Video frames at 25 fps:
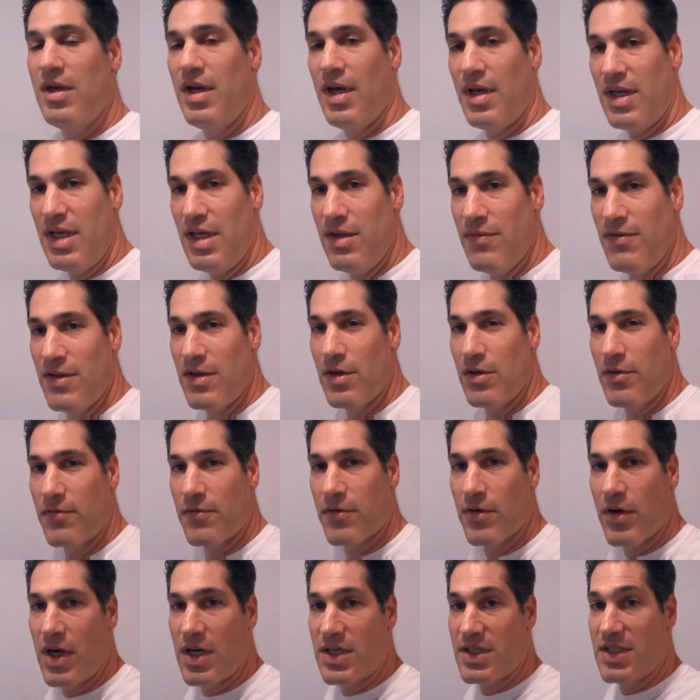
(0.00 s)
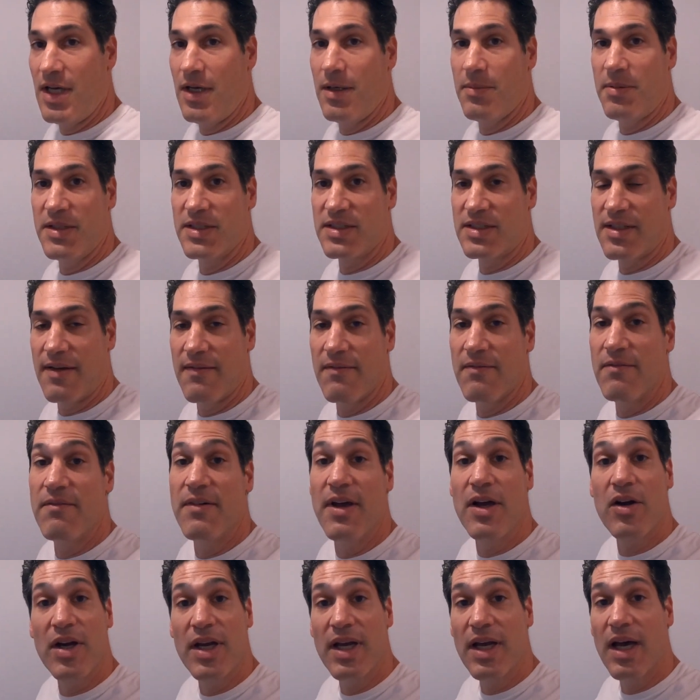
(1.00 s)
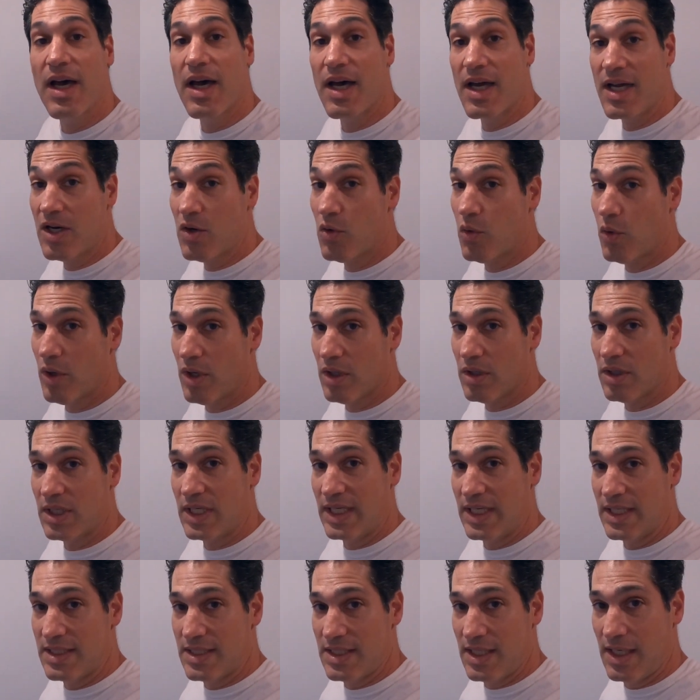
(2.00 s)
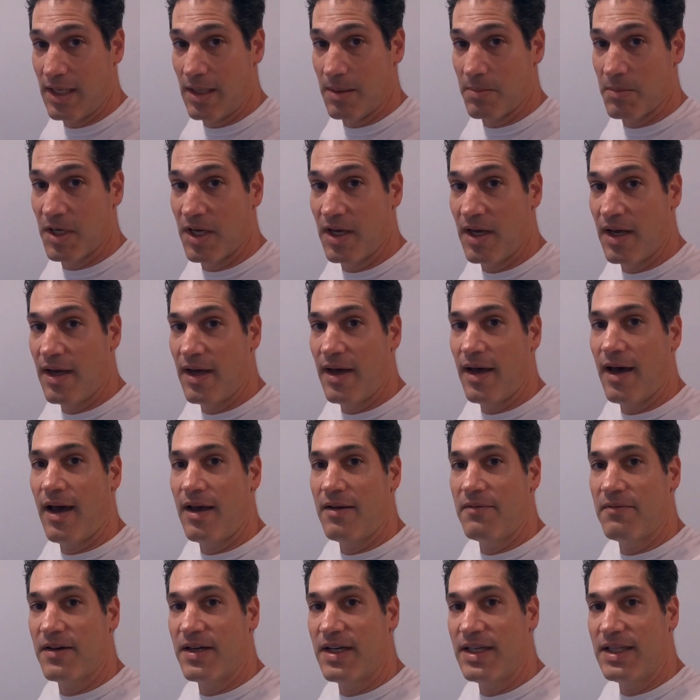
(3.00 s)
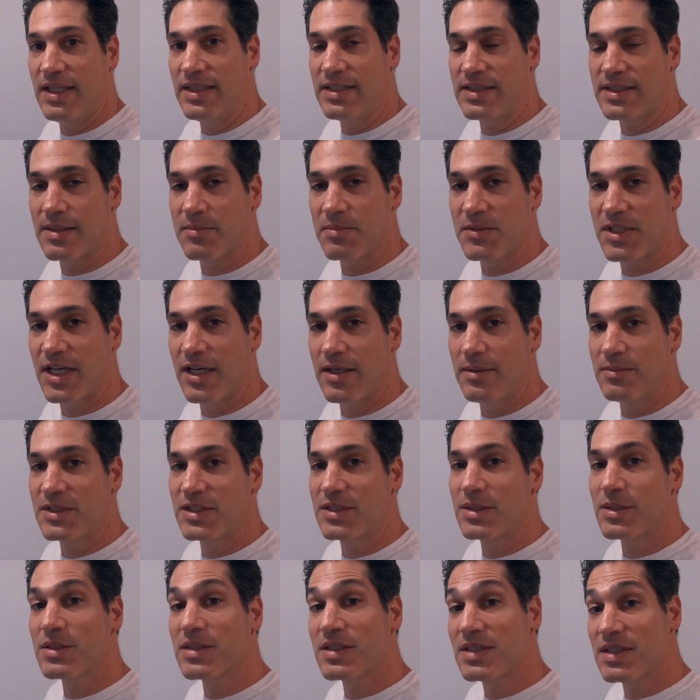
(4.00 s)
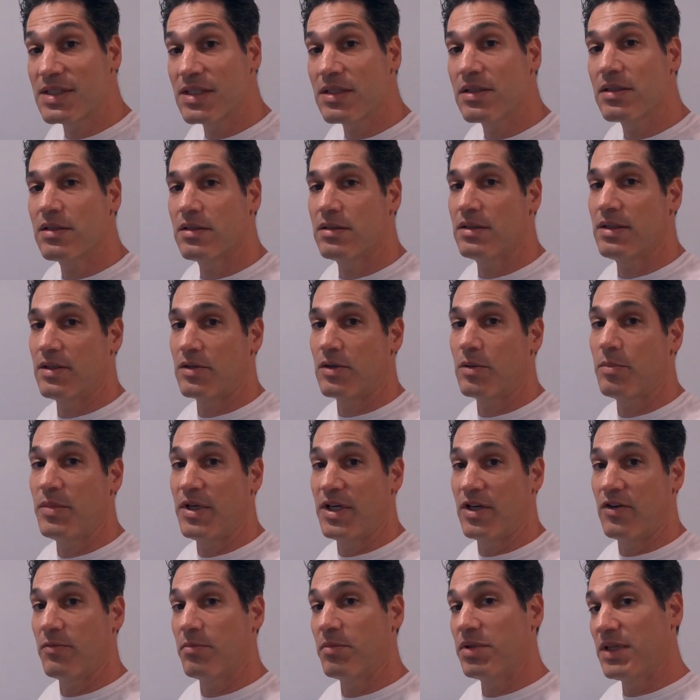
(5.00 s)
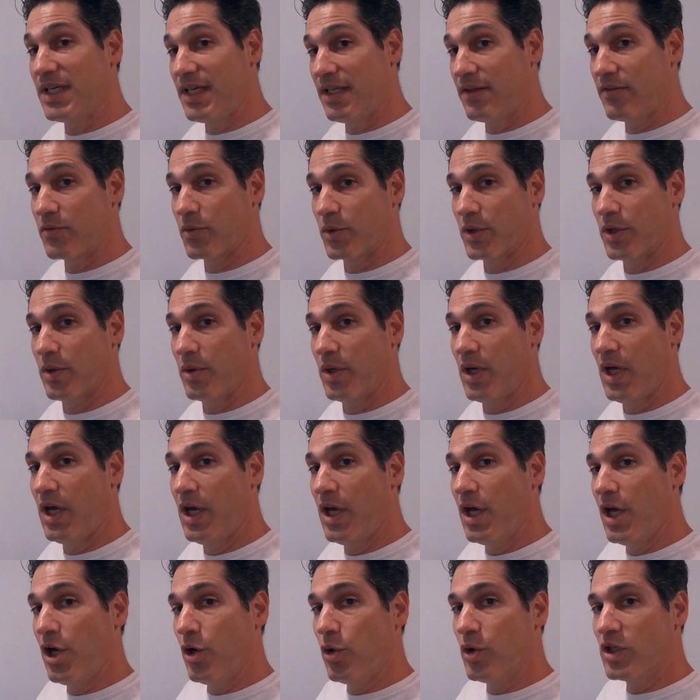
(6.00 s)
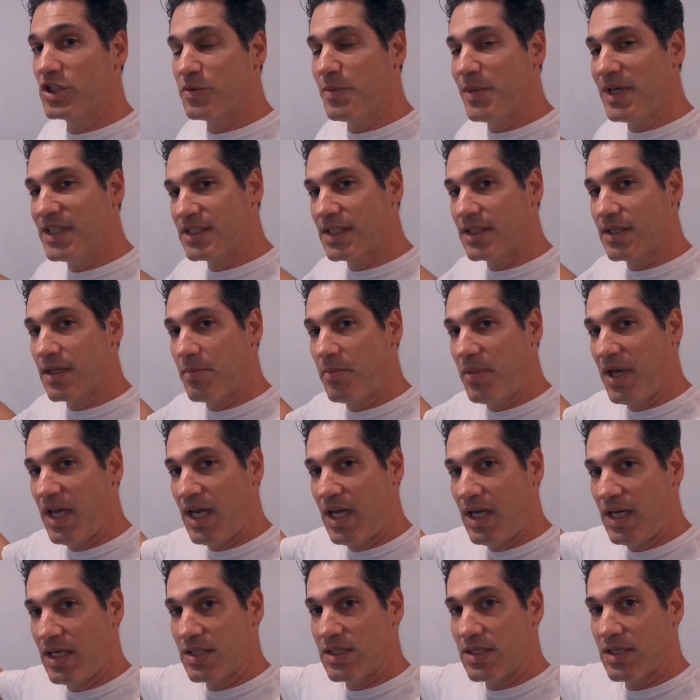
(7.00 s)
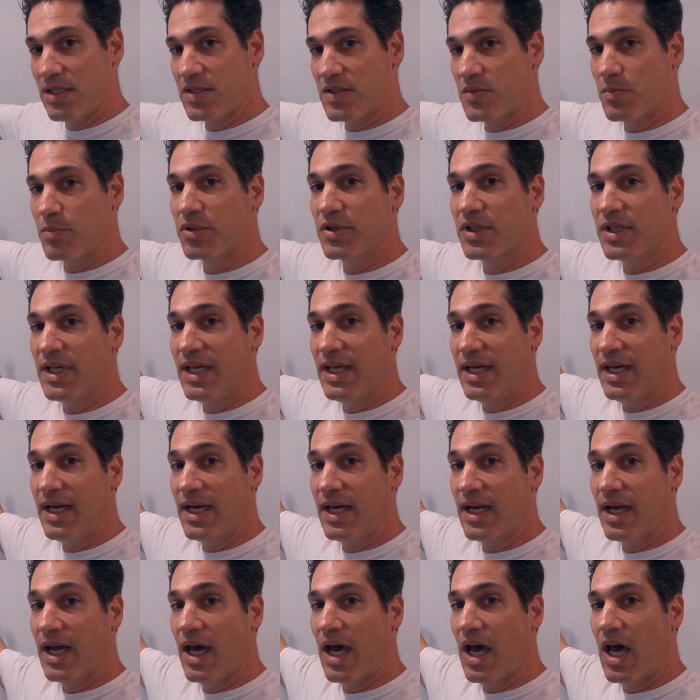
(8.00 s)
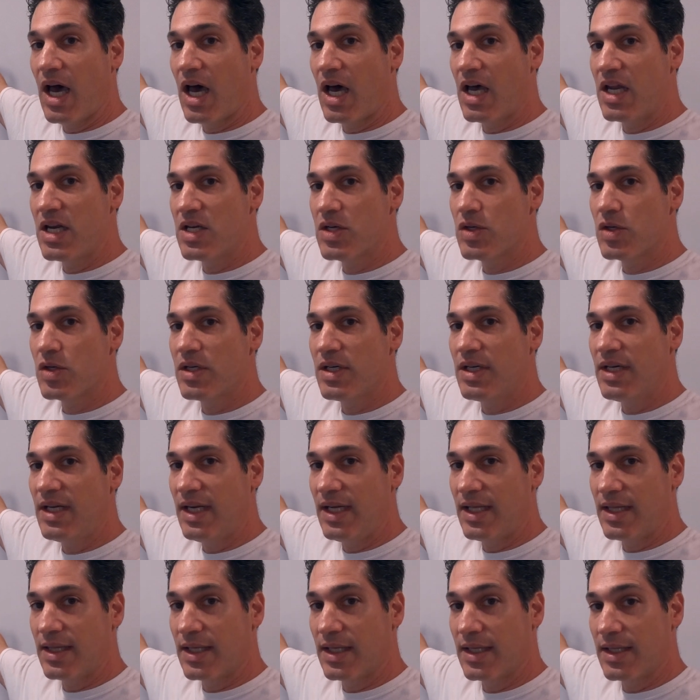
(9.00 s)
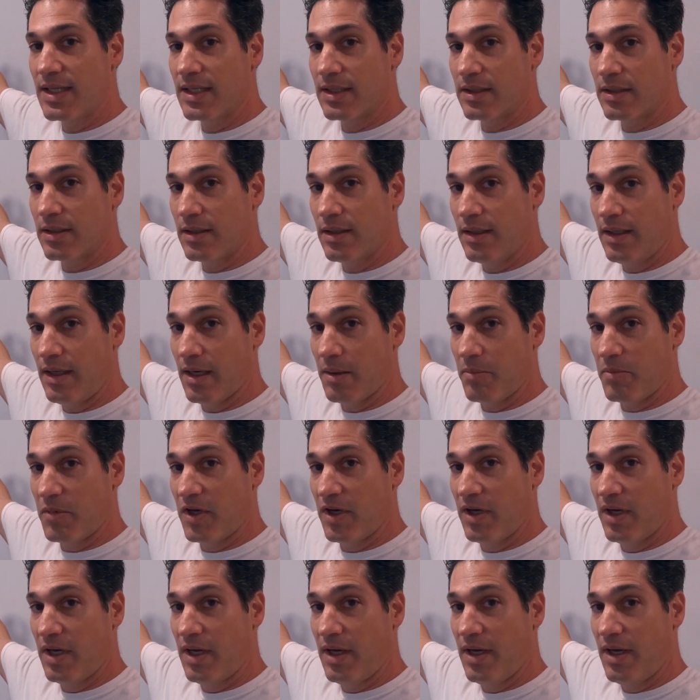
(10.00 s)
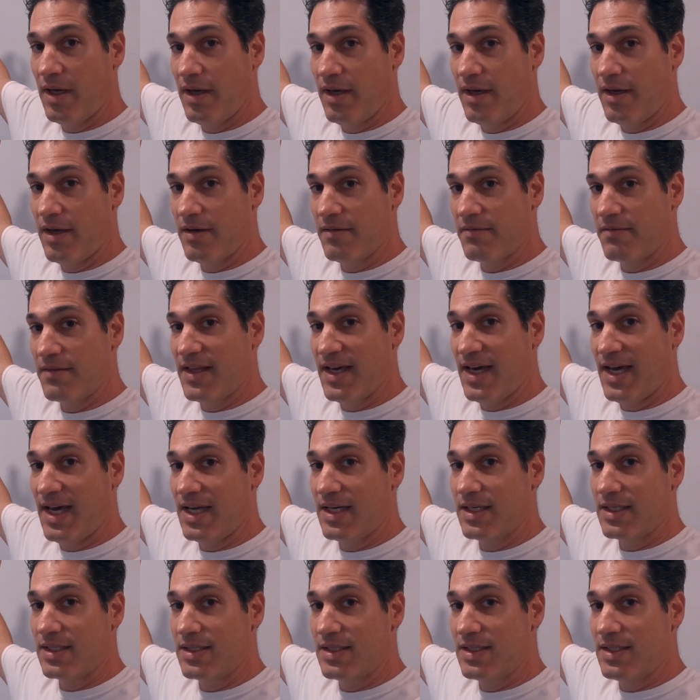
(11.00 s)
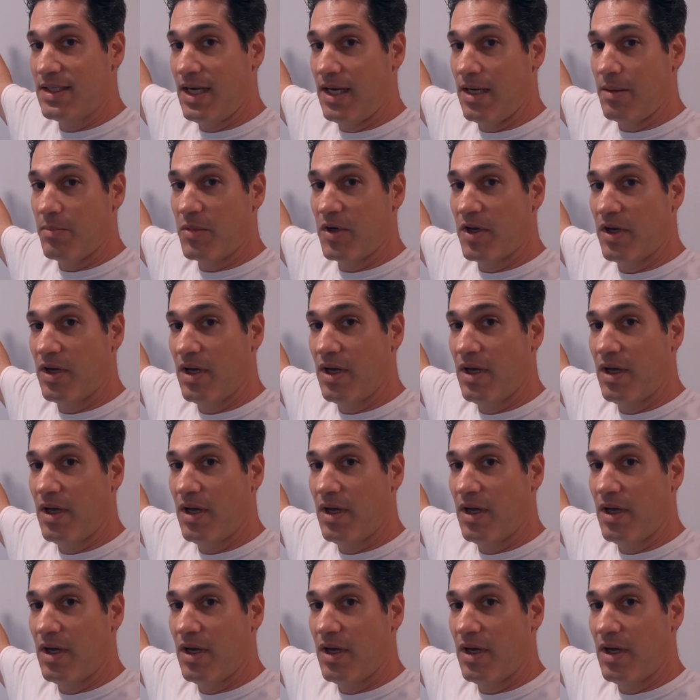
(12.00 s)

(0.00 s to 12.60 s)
Now, even though frog tape is a very high quality tape, I find that sometimes there's still a little bit of bleed through, which means that the paint is bleeding underneath the lip of that tape,